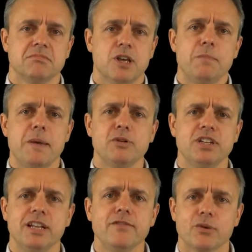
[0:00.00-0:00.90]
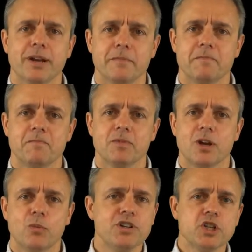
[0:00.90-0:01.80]
a paper delivery.
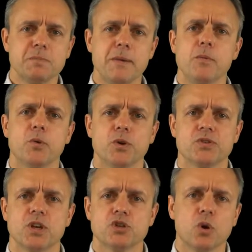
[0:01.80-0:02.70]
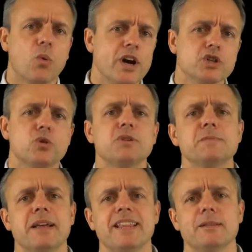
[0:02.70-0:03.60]
We're just paper boys, so why should we
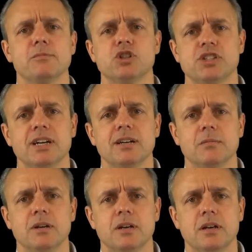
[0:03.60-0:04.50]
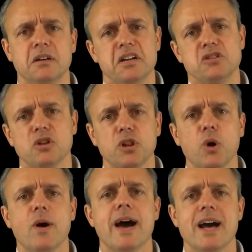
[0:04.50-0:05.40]
spend that much time? It's a
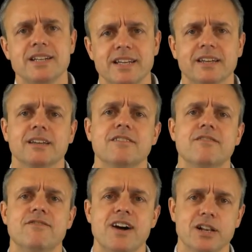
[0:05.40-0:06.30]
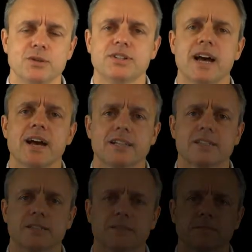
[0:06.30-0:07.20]
low adding value task.